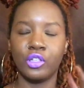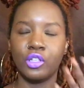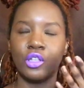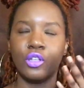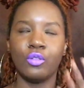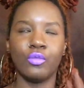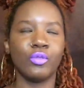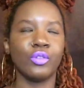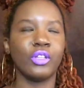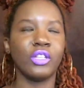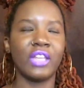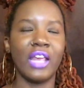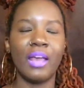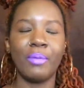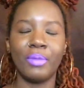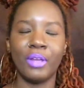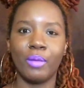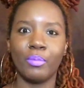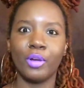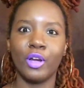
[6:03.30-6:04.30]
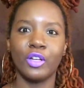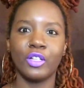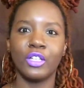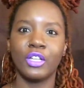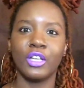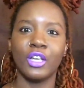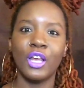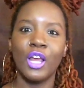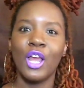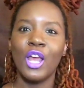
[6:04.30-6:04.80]
It's cute. Damn it, I'm
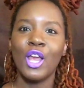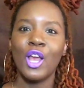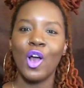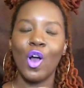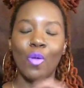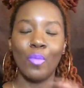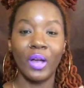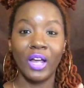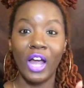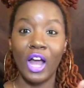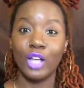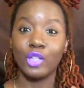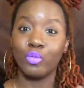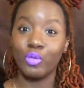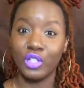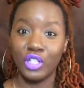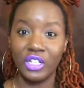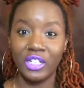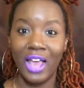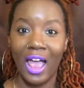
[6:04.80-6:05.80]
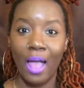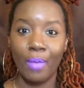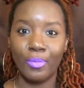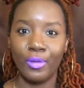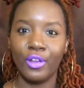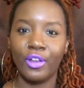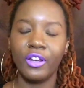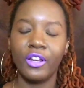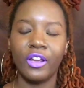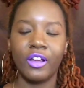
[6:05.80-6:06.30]
cursing. Oh my gosh, what just
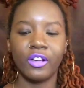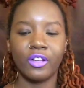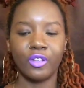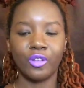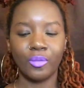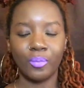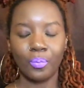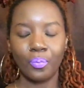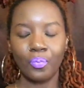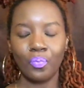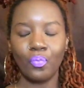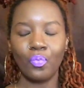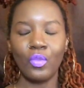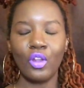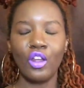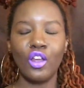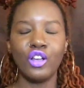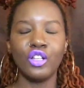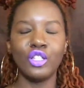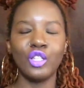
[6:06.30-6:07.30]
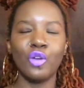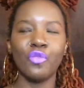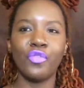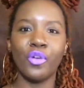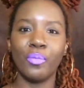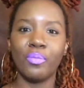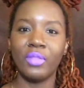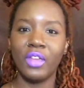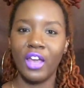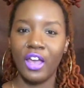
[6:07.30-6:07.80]
happened? So
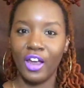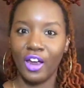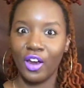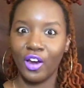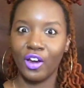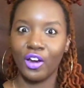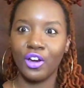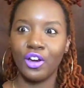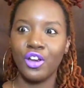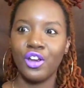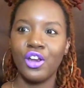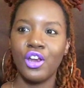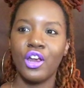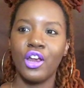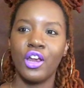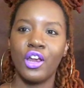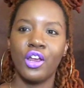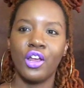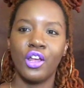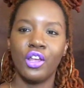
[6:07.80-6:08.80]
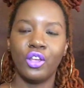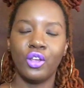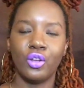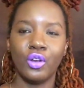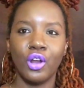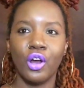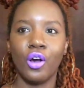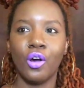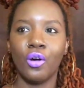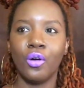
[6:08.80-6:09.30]
from there, you
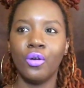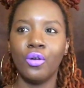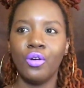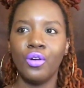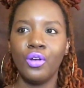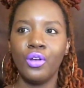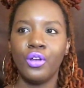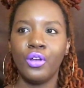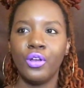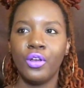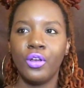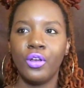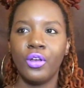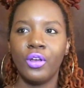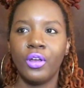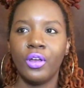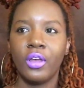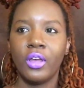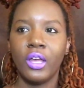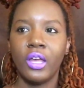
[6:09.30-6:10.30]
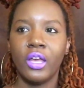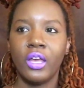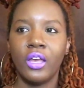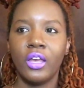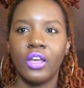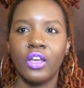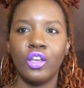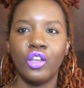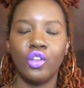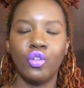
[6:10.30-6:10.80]
know,
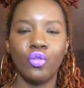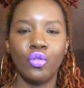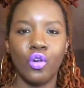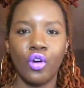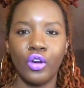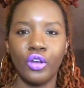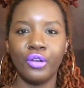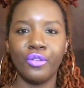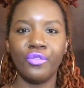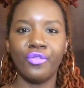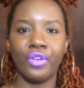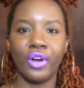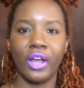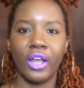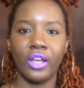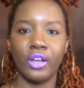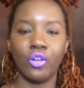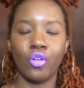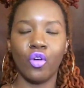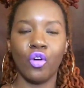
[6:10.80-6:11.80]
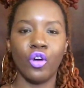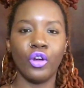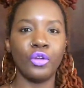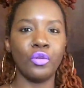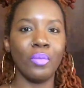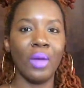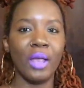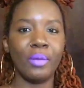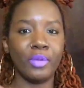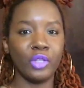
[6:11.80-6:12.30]
you call your friend. Or you
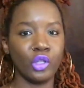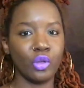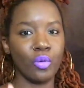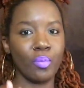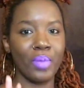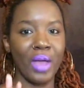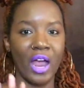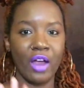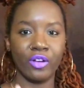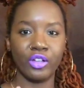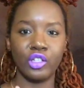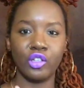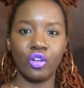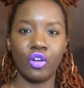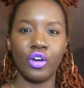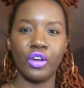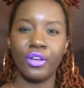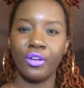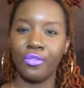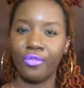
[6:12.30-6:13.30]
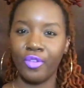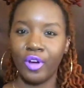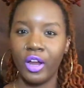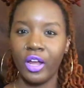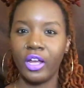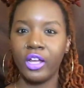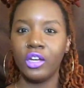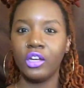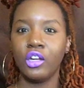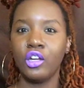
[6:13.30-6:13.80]
might be too embarrassed to call your
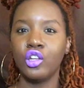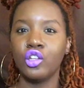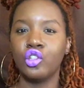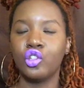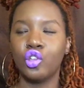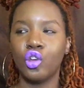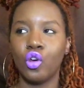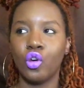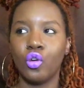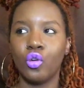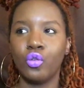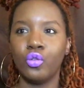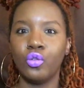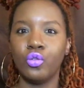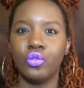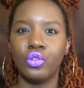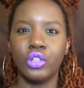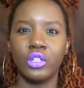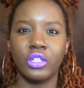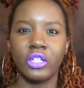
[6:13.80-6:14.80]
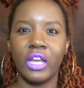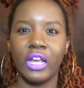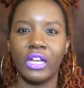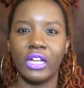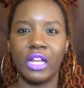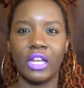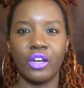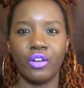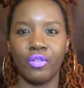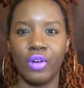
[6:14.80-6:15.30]
friend. So you just like
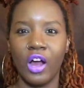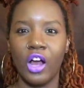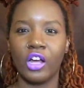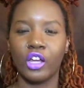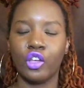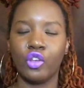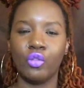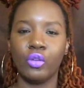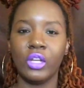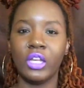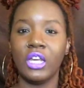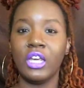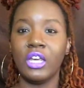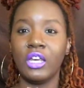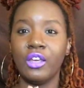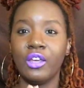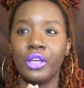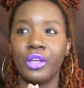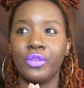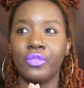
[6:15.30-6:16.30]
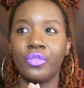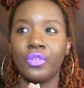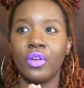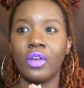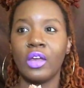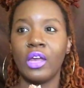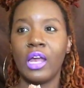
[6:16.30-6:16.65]
let it rock. You leave.